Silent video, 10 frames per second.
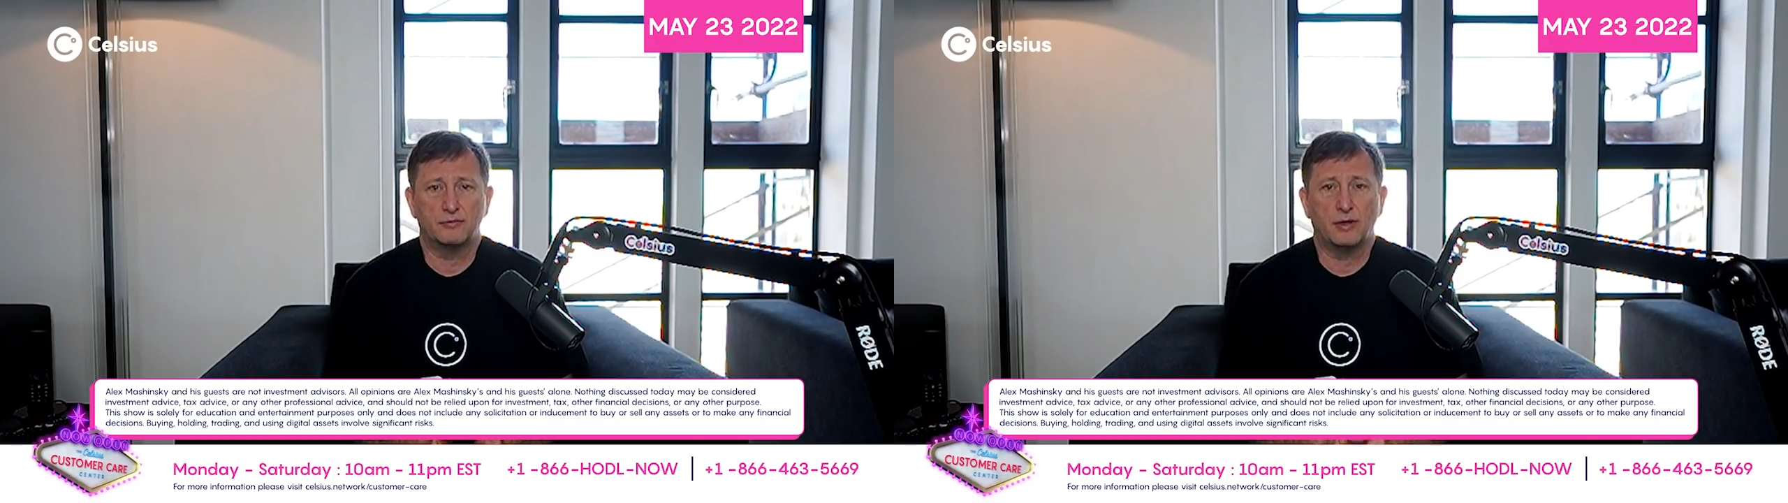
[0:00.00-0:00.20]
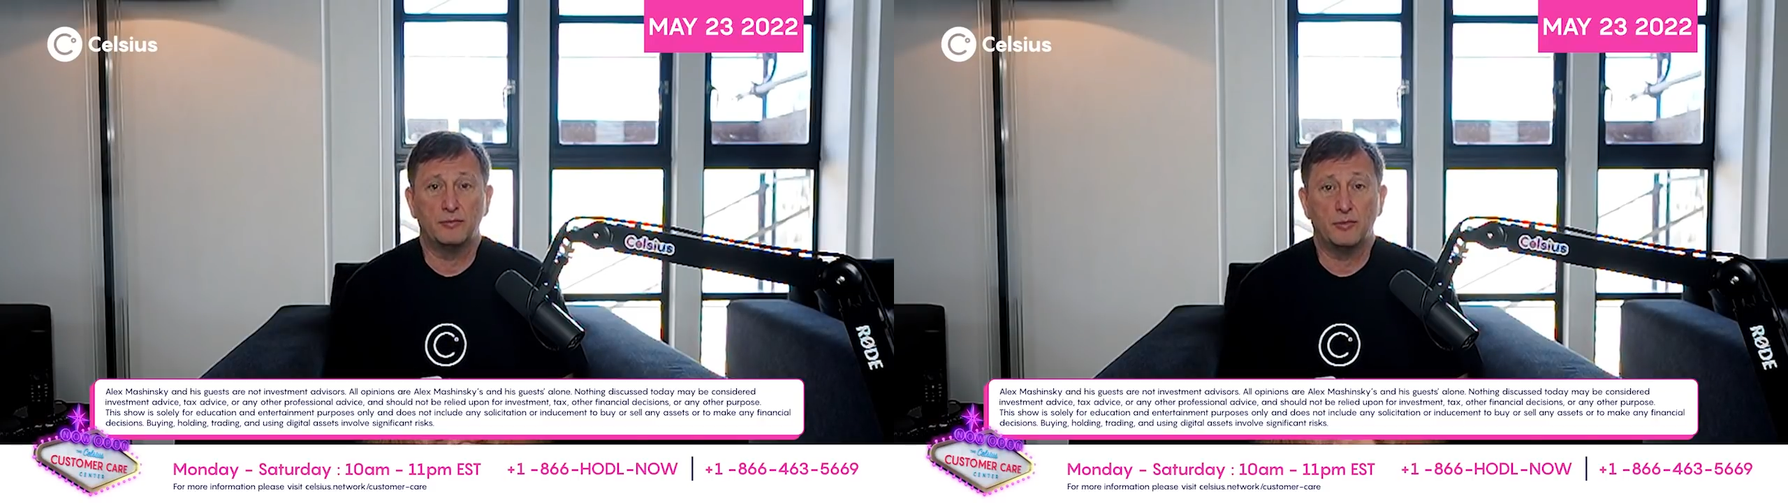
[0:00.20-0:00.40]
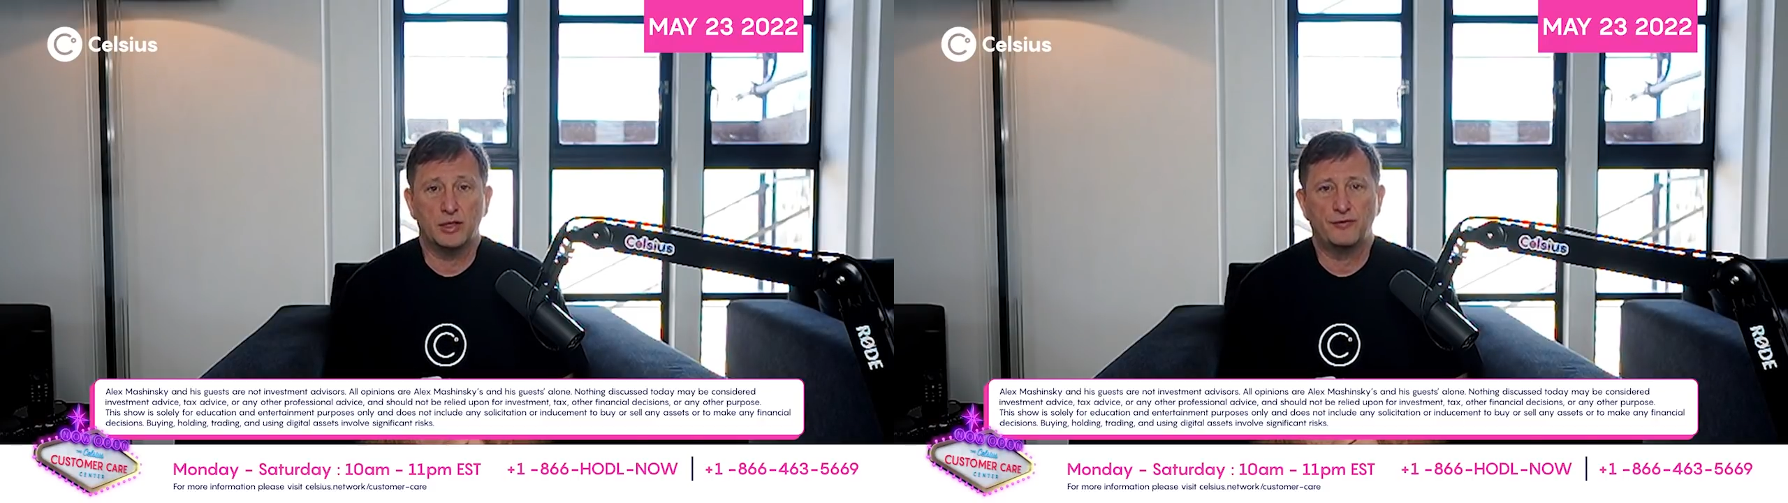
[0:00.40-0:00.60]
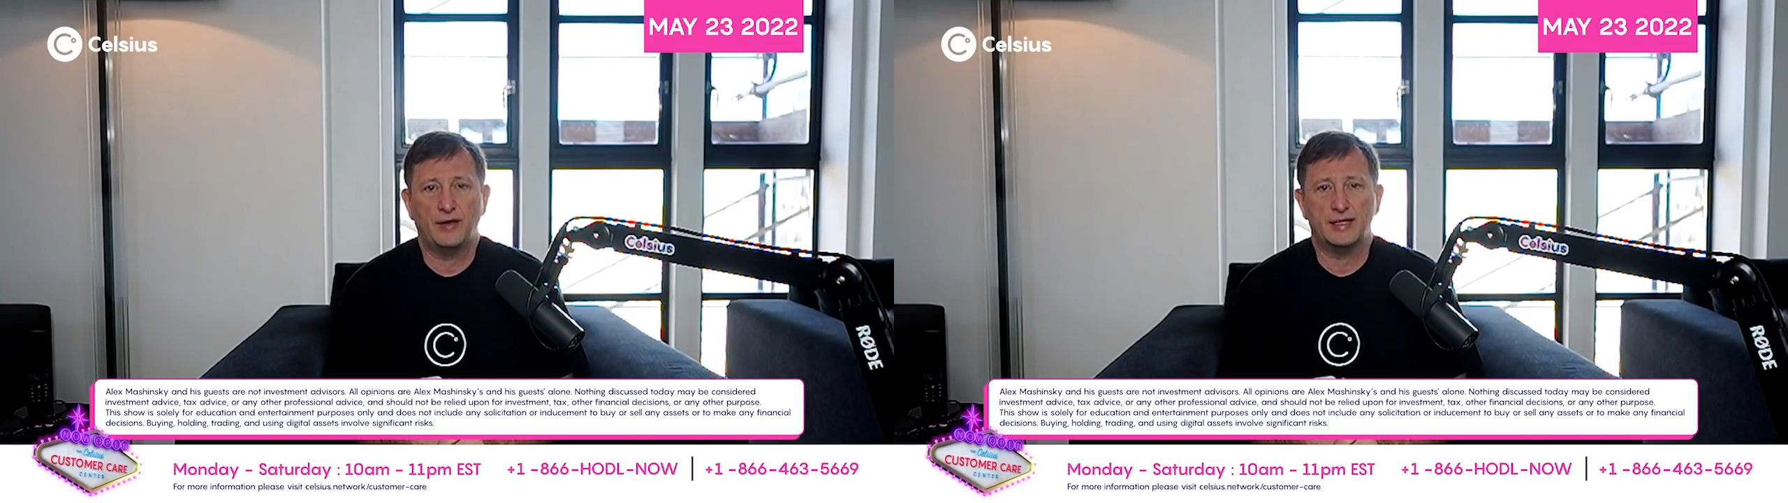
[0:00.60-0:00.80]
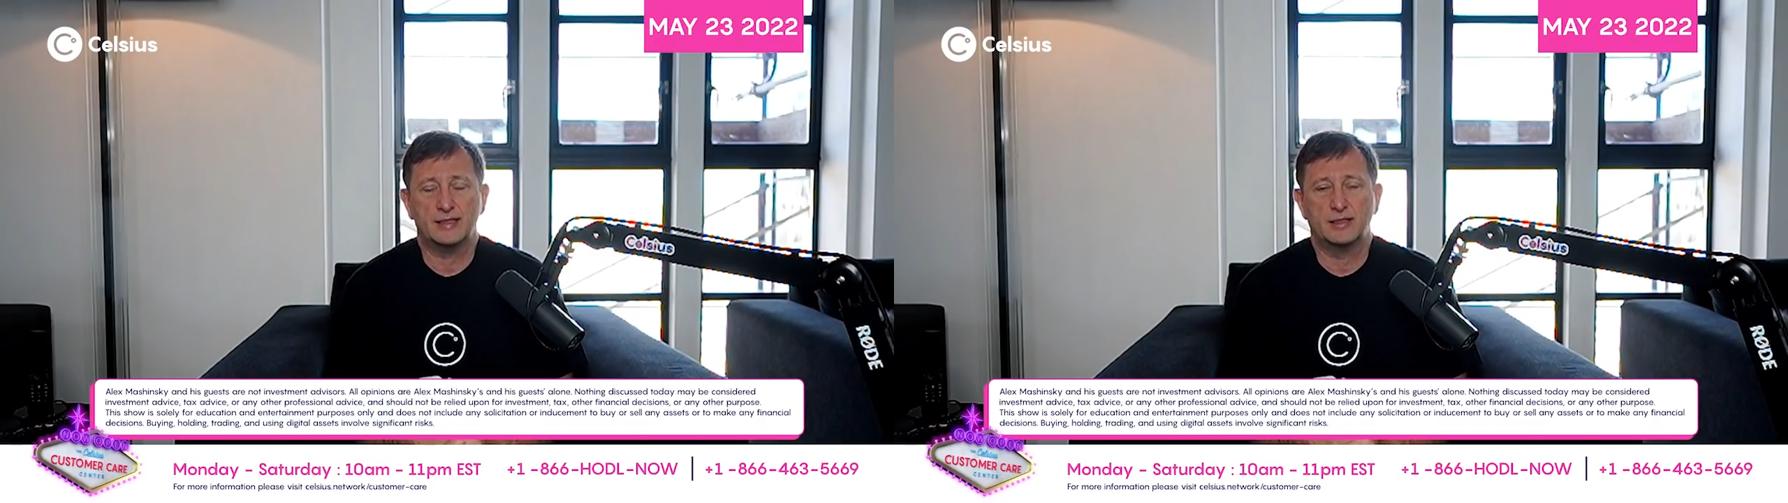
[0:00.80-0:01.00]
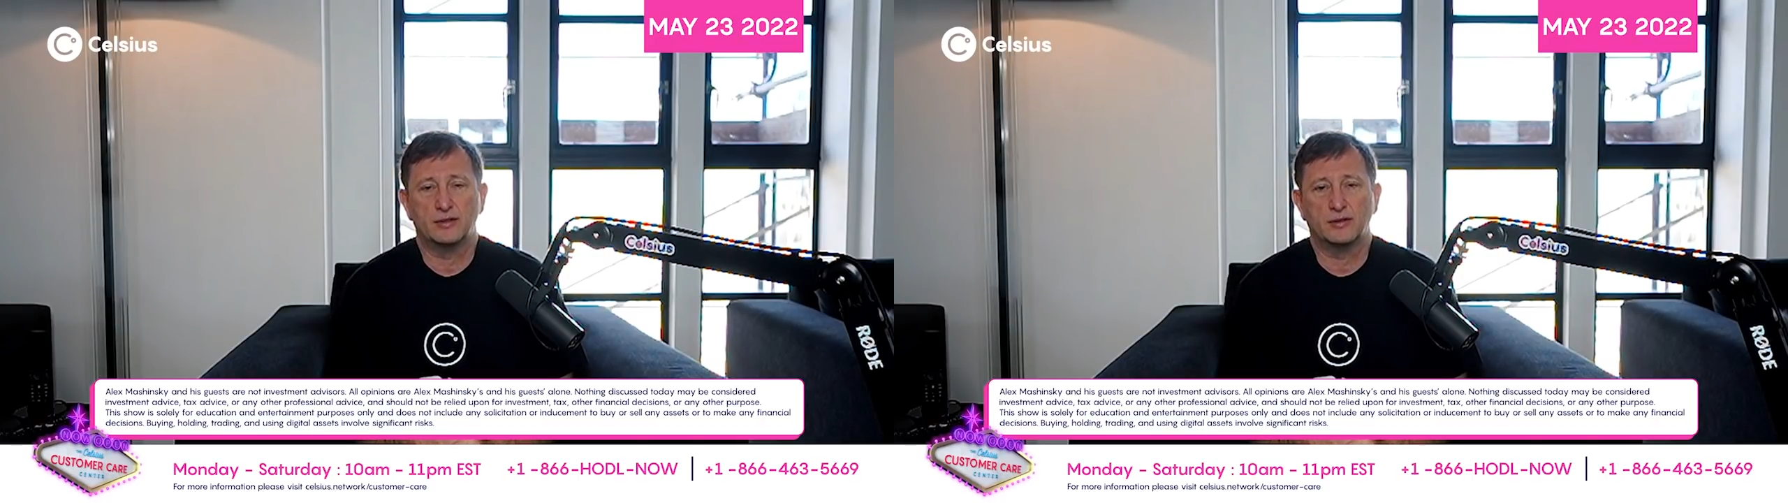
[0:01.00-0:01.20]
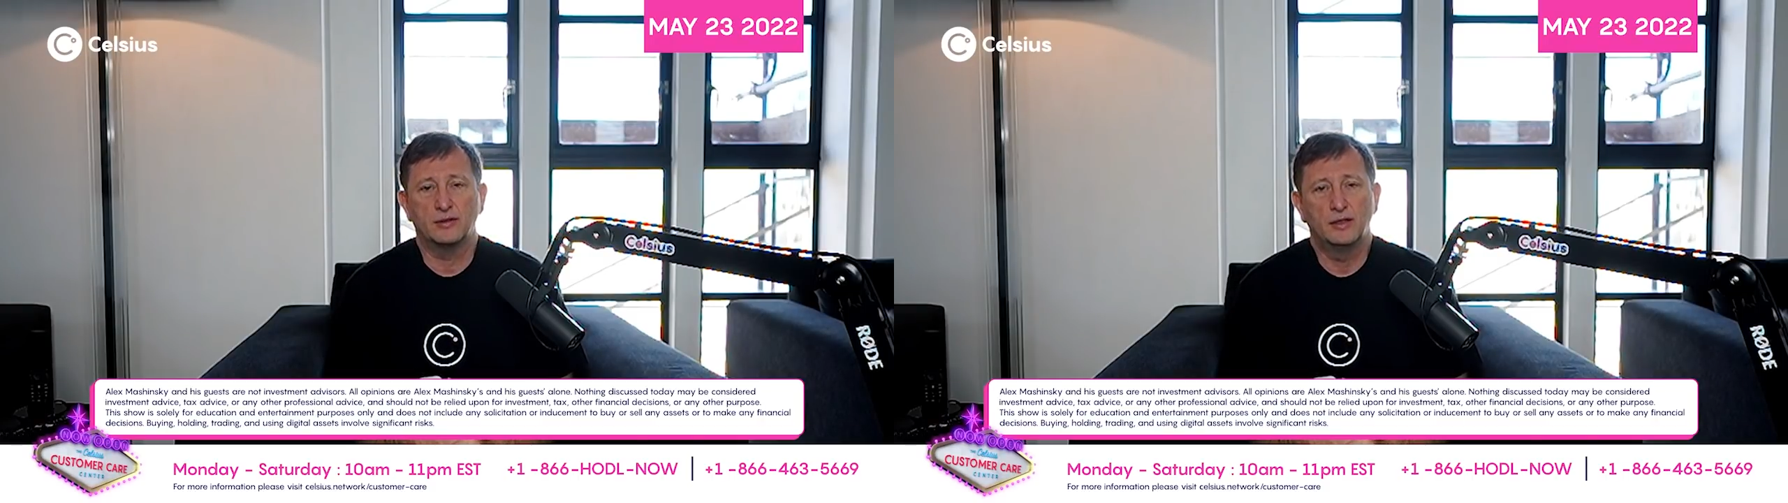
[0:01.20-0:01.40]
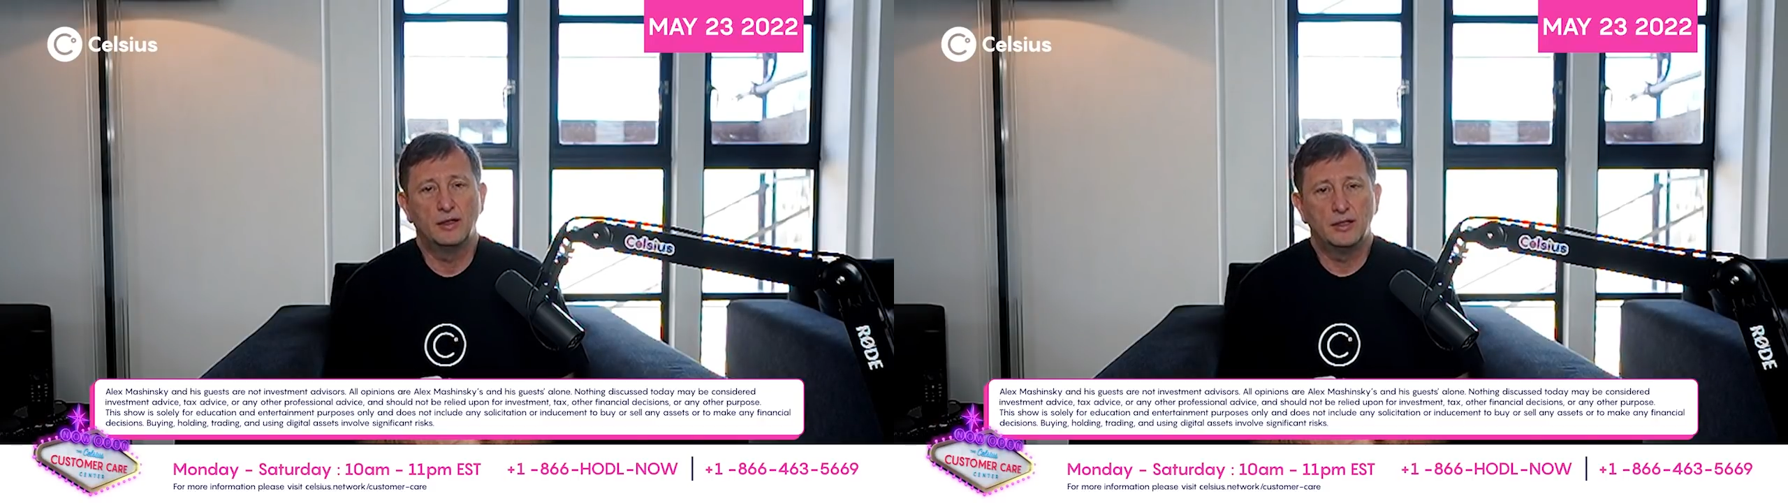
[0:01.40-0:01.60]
run much faster,